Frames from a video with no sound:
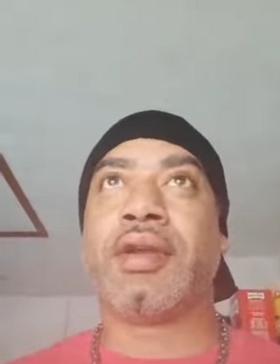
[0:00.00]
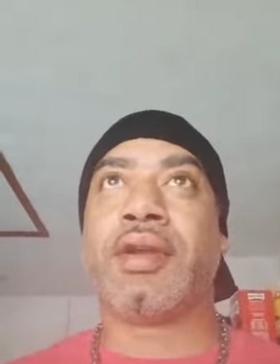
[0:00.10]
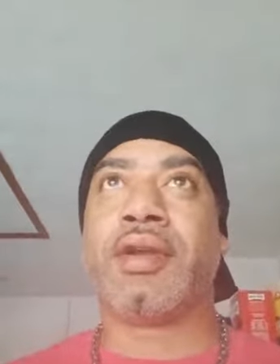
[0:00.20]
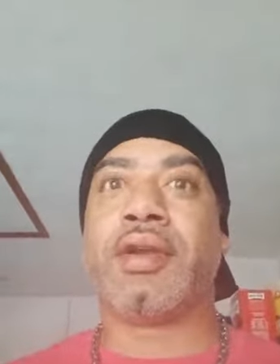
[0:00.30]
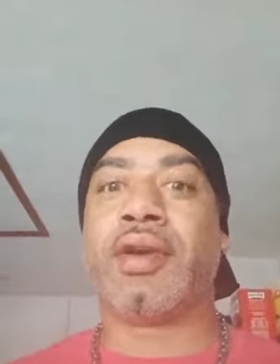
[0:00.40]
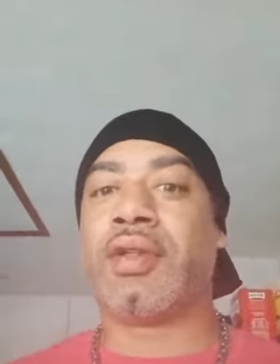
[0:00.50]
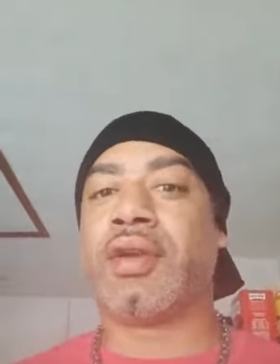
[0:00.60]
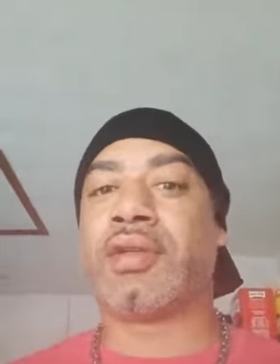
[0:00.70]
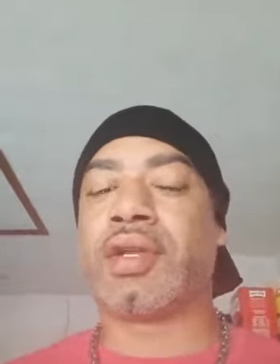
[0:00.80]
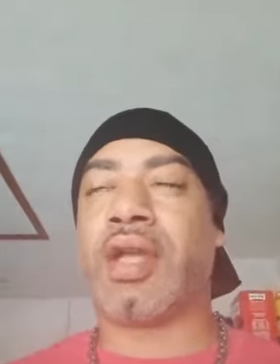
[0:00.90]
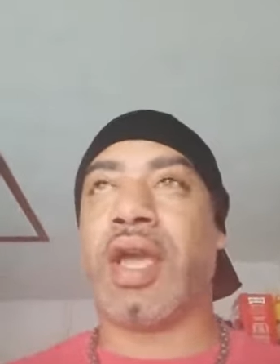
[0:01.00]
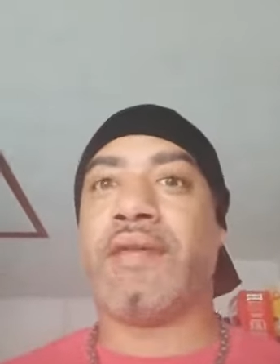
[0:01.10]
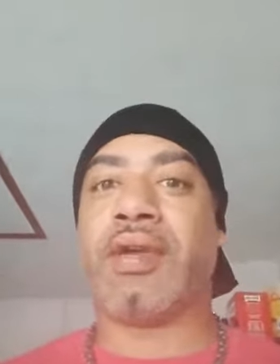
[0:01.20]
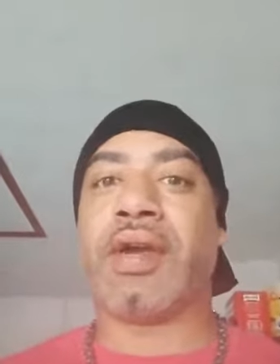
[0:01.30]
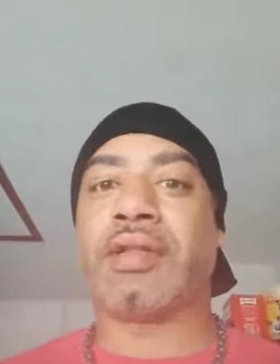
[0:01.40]
You know there's a
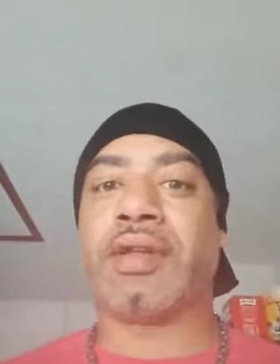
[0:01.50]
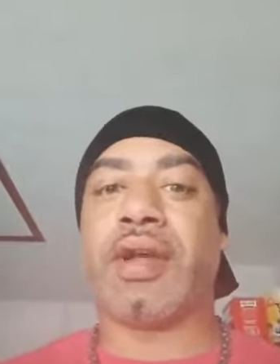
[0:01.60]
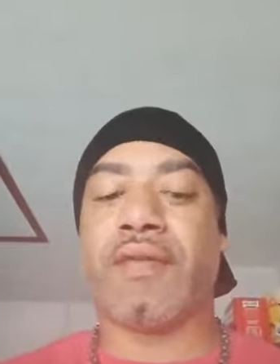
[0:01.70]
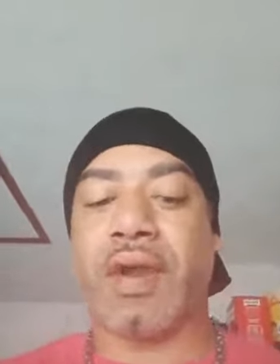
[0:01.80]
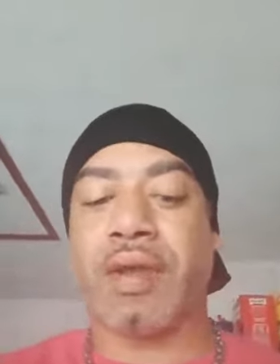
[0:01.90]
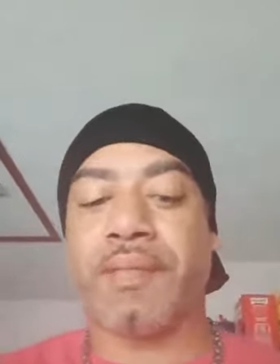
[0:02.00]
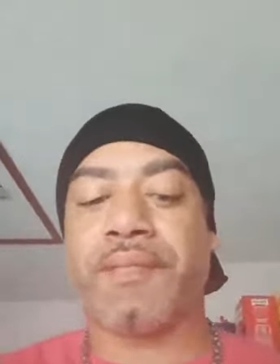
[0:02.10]
caveat to that, right?